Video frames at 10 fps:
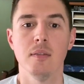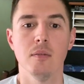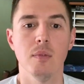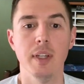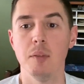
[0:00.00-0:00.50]

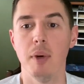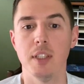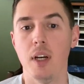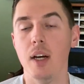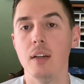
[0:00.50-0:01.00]
raising my
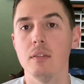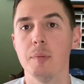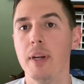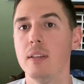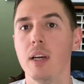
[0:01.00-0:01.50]
child and
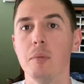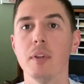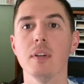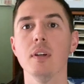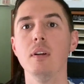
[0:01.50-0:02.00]
spending time
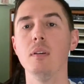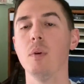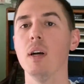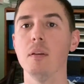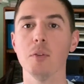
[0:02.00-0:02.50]
with her
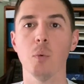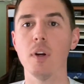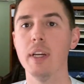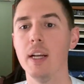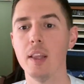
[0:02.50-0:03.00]
while I was
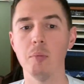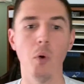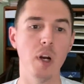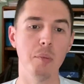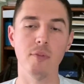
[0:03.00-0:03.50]
working in the
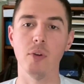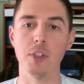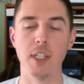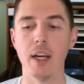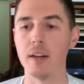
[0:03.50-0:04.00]
morning before
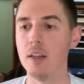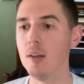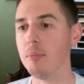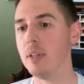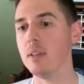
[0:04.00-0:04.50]
she got
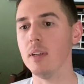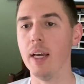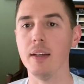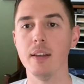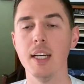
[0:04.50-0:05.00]
up, and
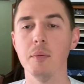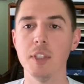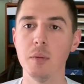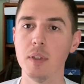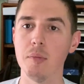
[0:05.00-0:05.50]
at night when
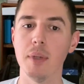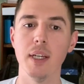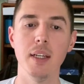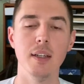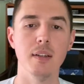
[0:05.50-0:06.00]
she went to
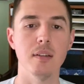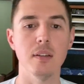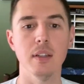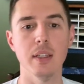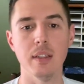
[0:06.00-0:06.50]
bed,
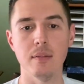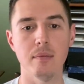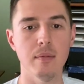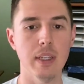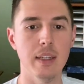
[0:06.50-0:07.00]

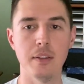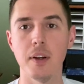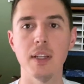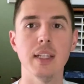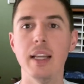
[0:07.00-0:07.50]
and
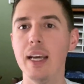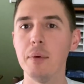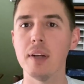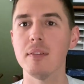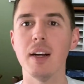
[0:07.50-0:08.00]
during the day
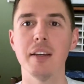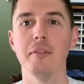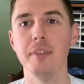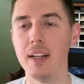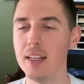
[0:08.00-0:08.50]
whenever I
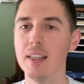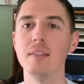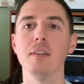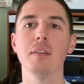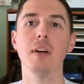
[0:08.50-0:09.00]
could fit it
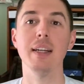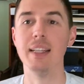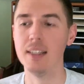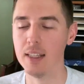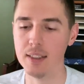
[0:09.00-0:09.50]
in, whenever I
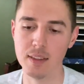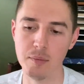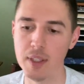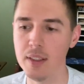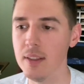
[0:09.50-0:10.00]
needed to get
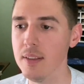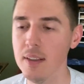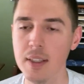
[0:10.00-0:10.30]
something done.